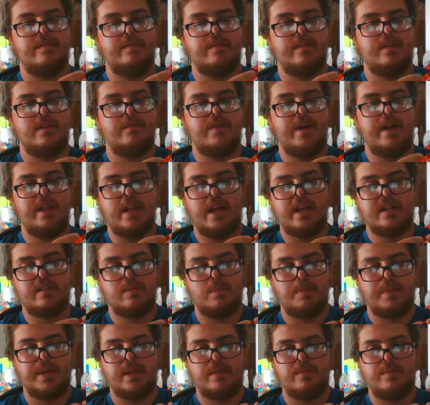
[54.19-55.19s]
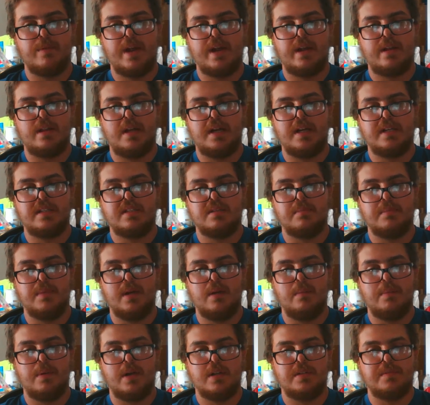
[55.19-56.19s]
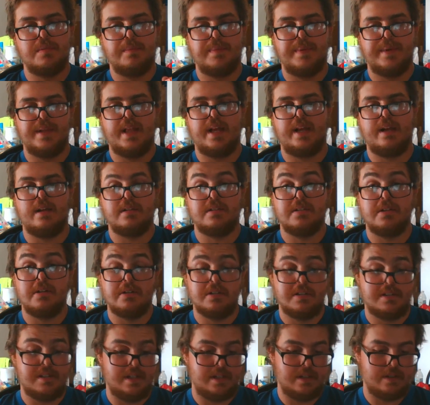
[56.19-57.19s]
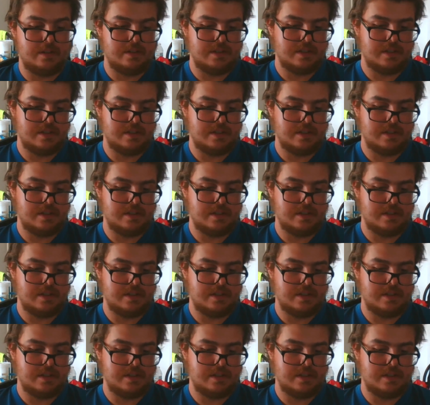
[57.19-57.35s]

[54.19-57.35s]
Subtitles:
red lights would be the brake lights, the middle parts would be like a turn signal.